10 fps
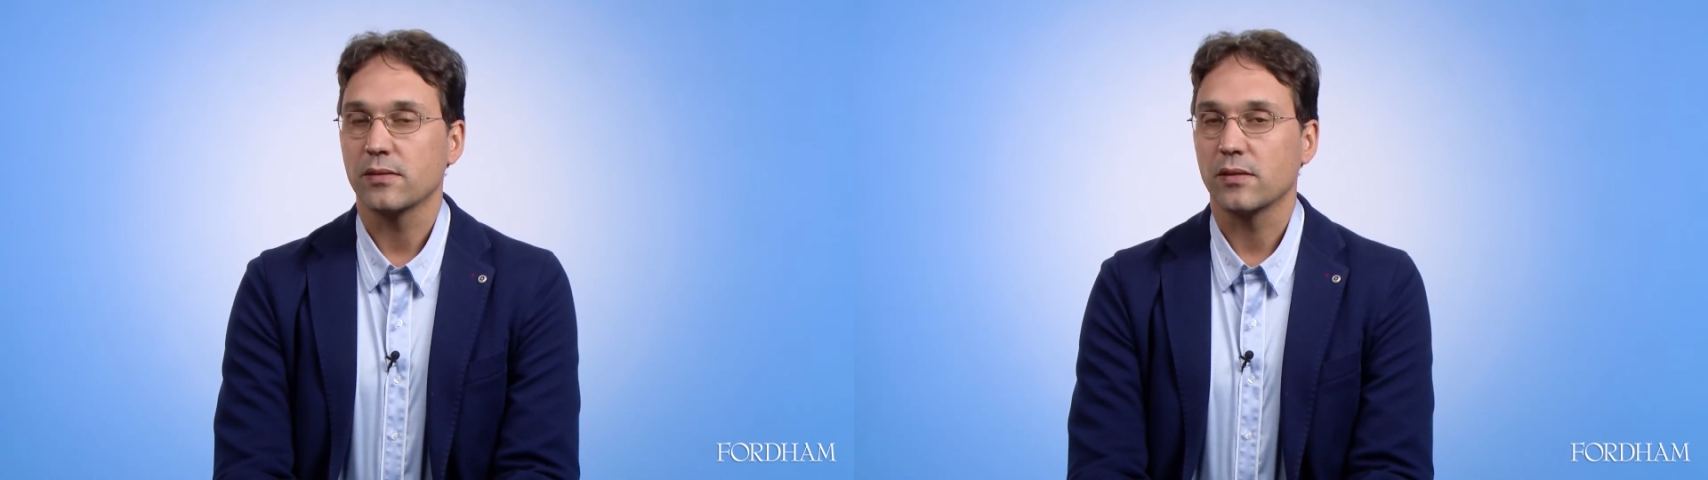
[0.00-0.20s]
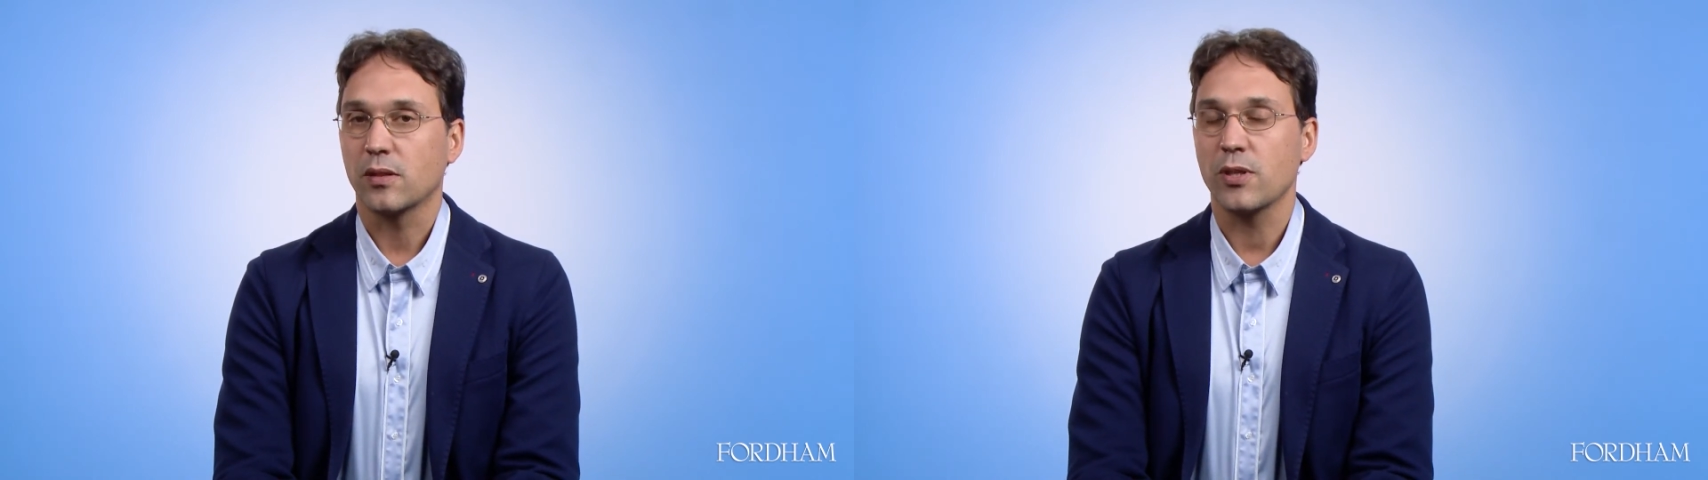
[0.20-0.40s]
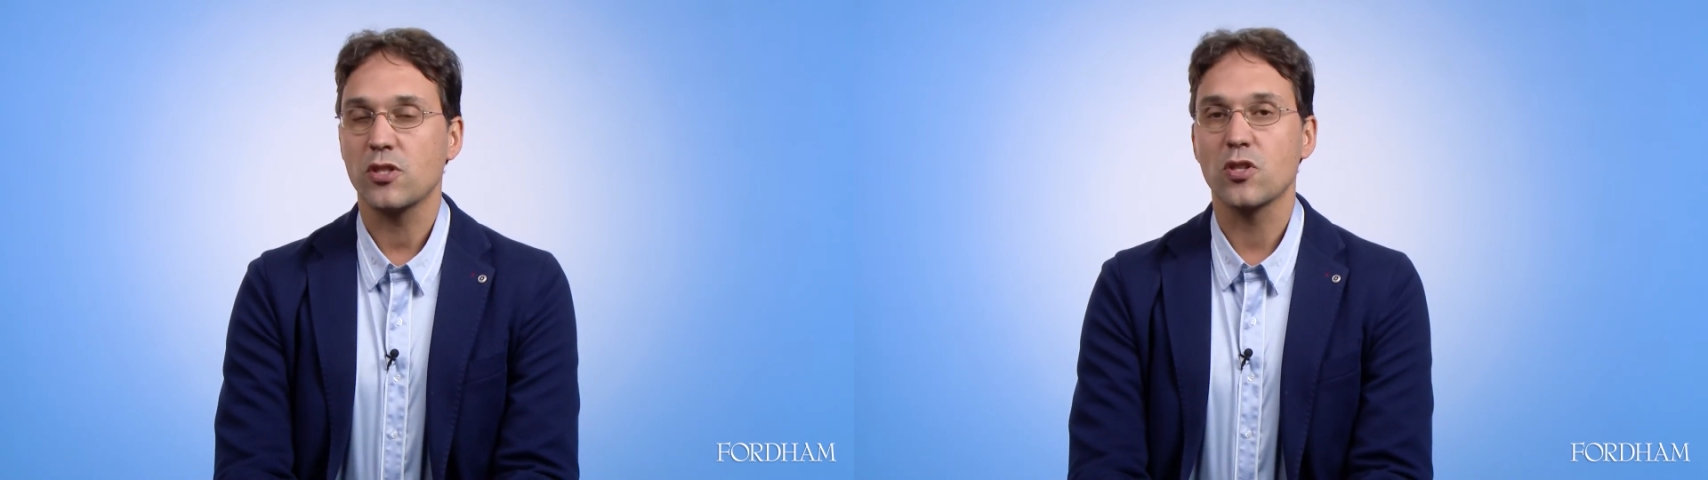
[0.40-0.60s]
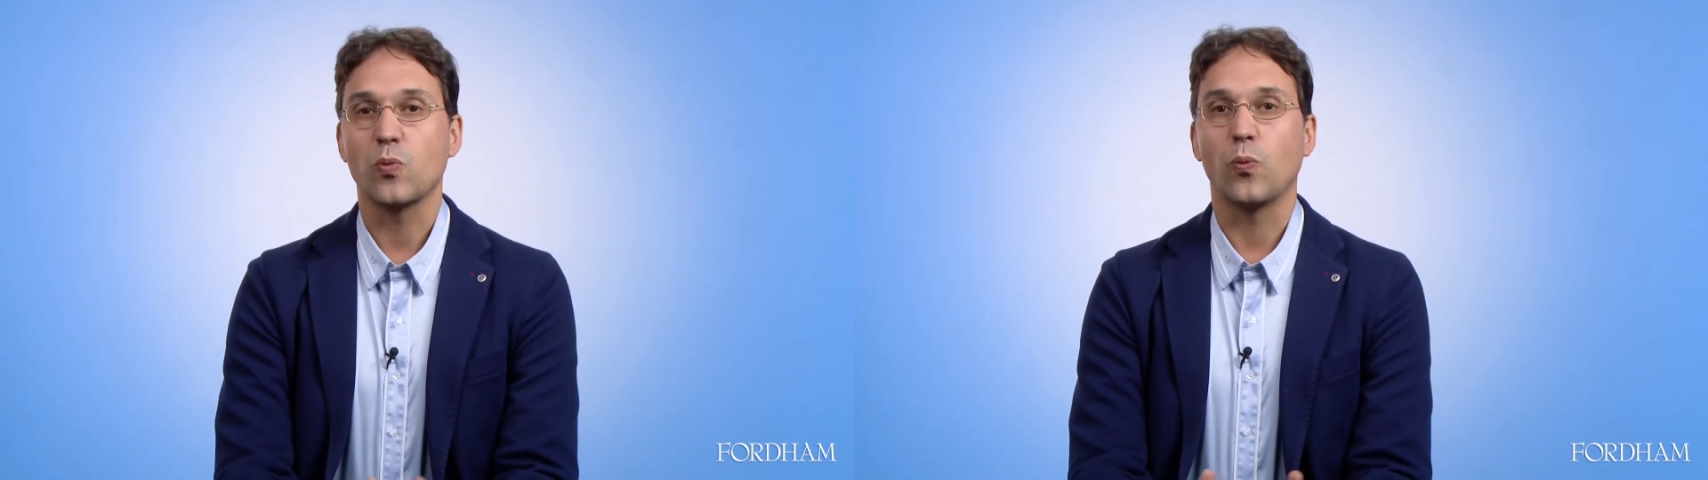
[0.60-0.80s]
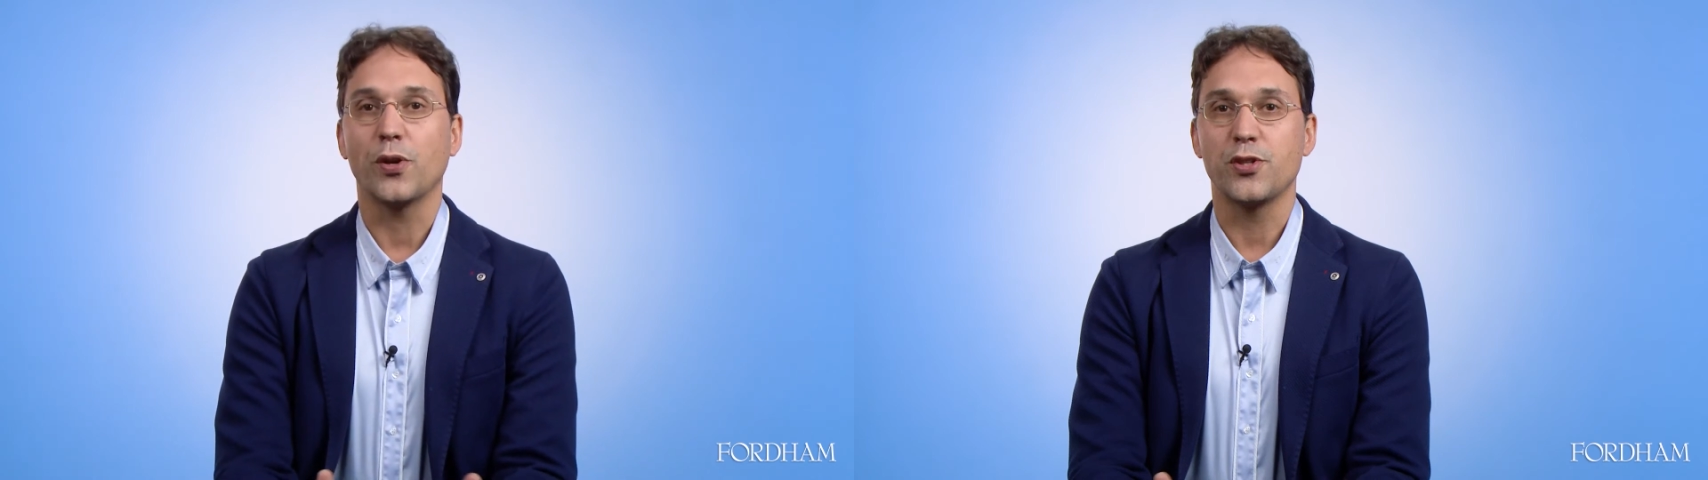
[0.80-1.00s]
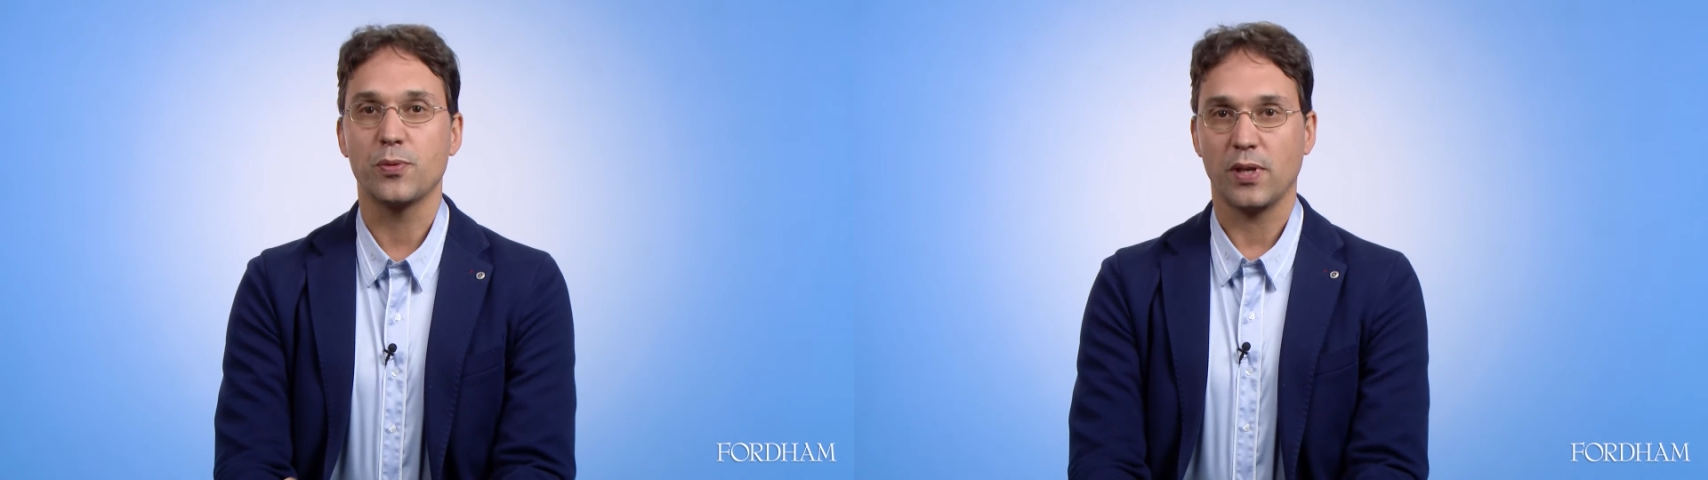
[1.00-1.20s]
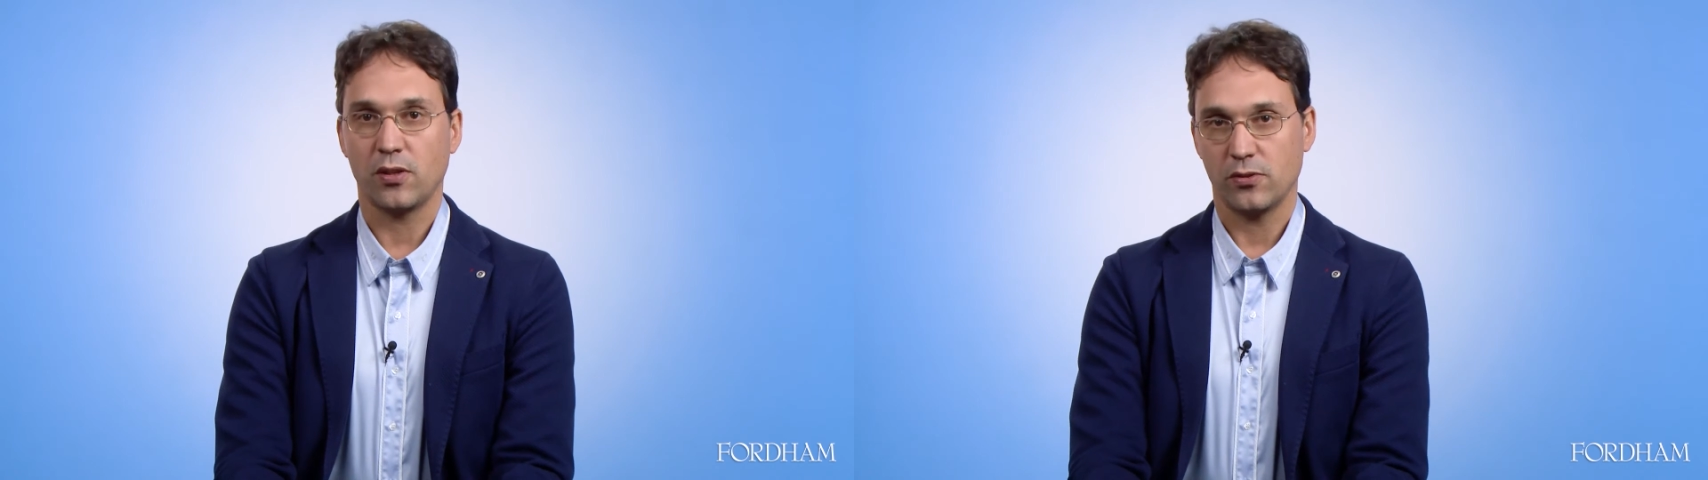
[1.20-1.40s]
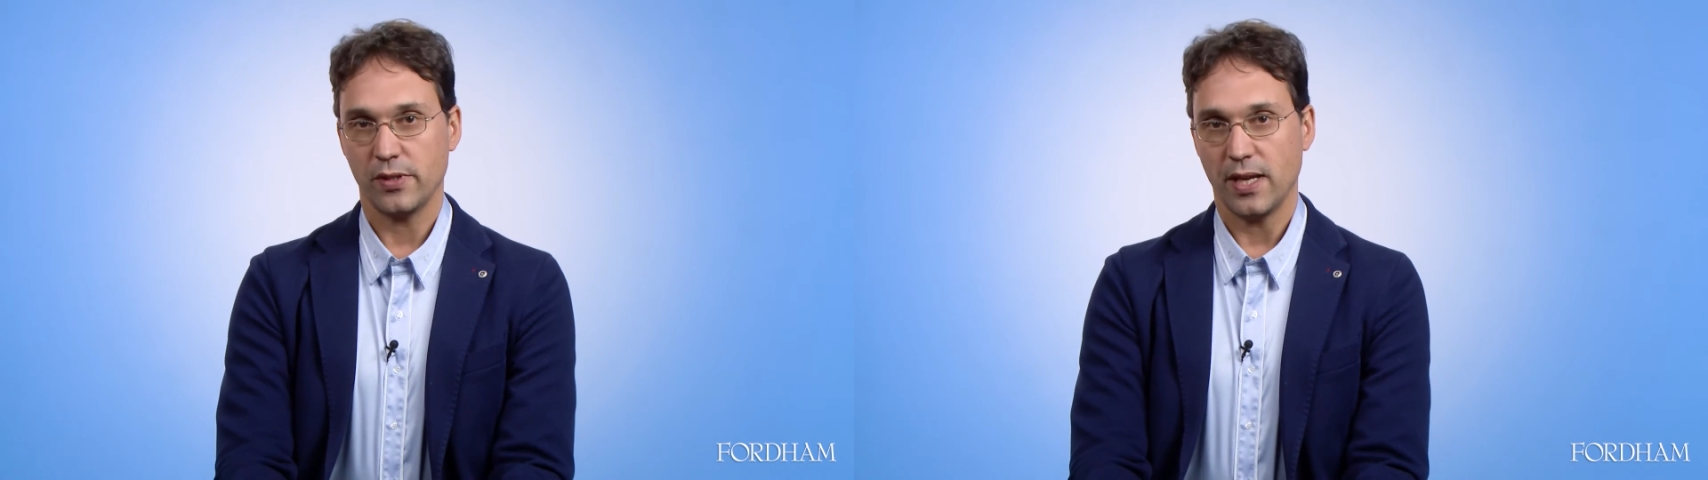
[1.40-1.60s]
The question is, what do we
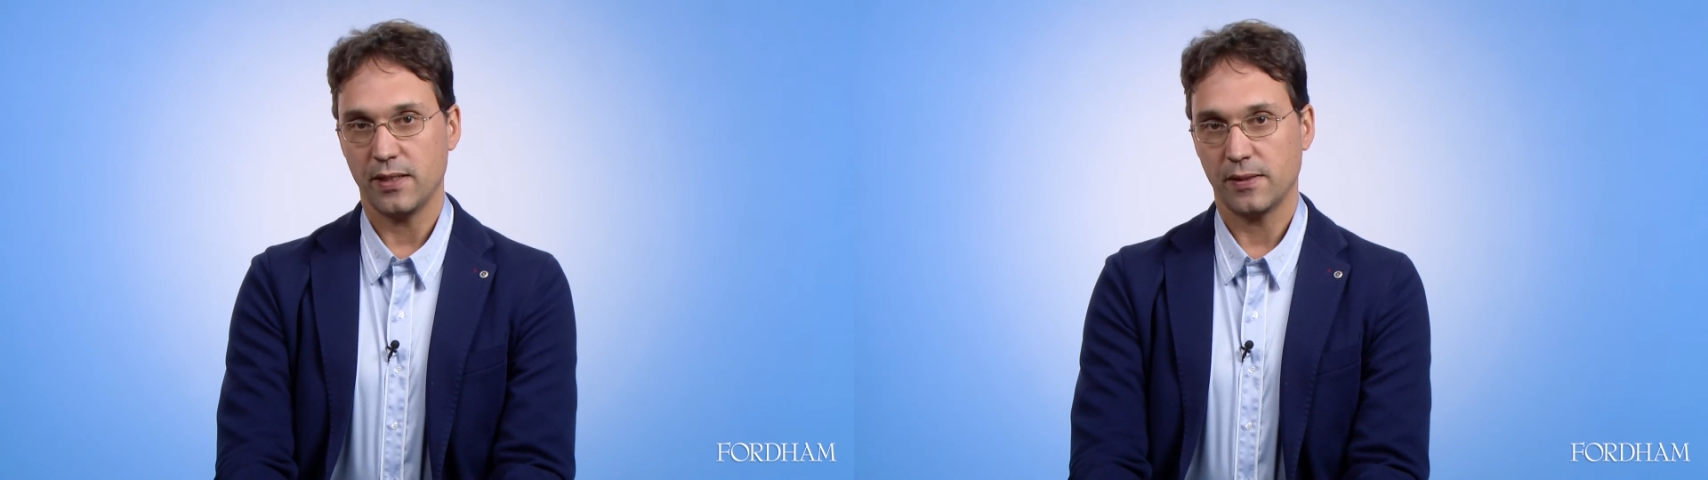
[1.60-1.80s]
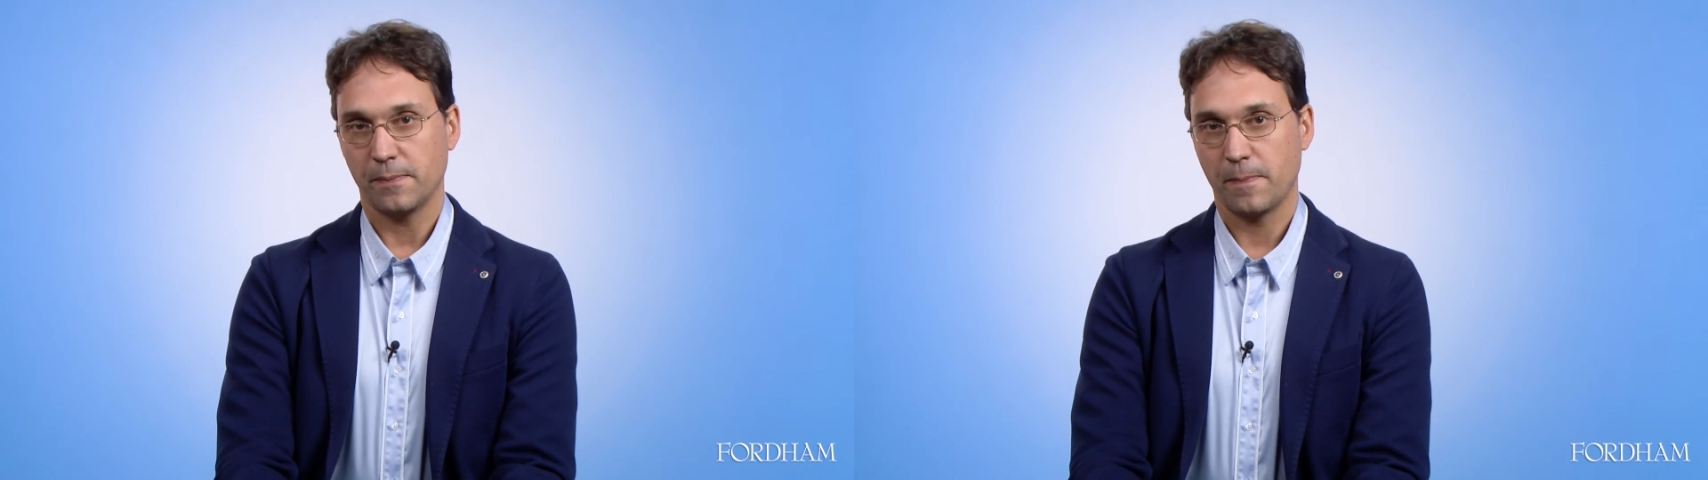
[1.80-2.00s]
create?